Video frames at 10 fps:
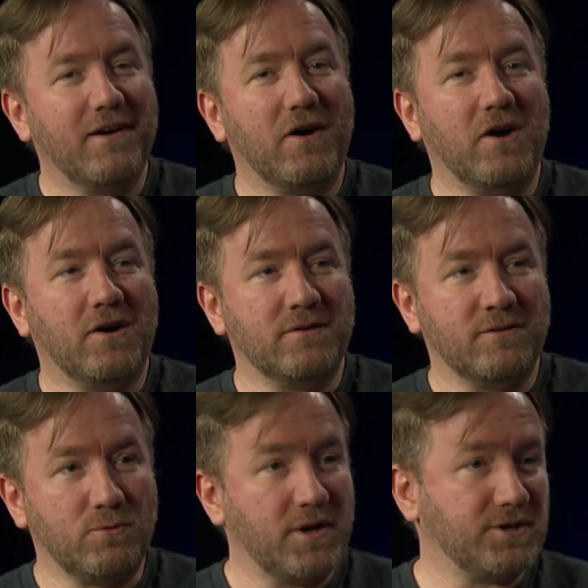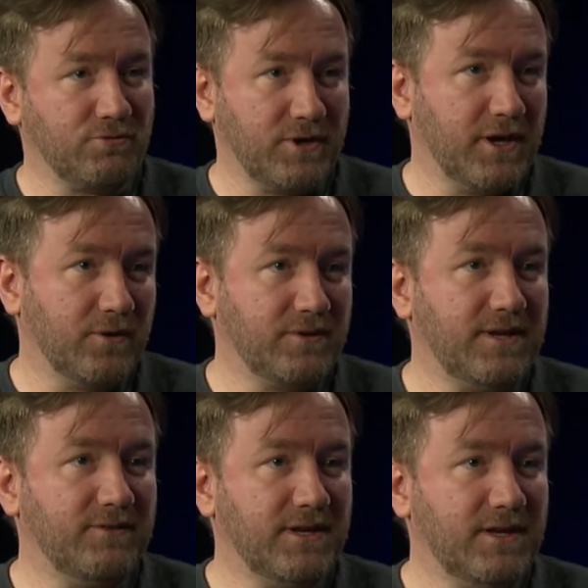on the Rush in Rio
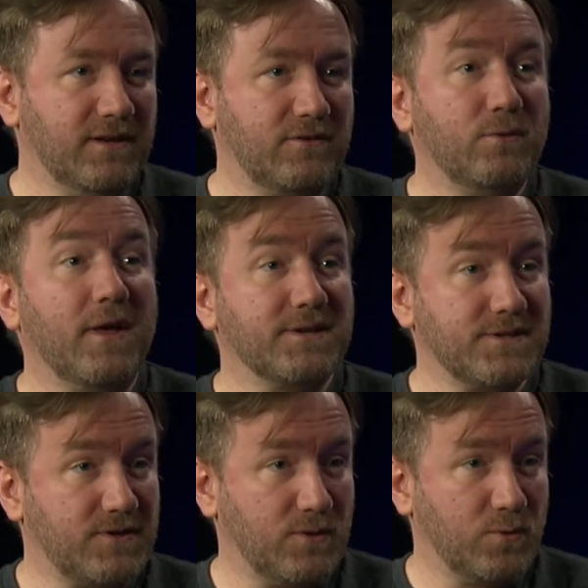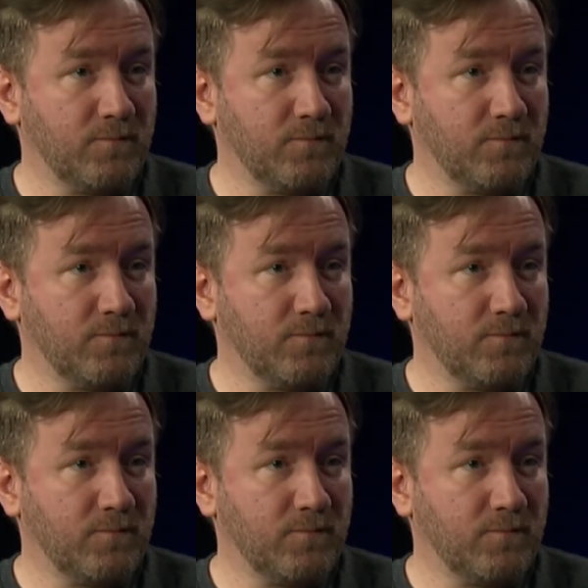DVD in 2002.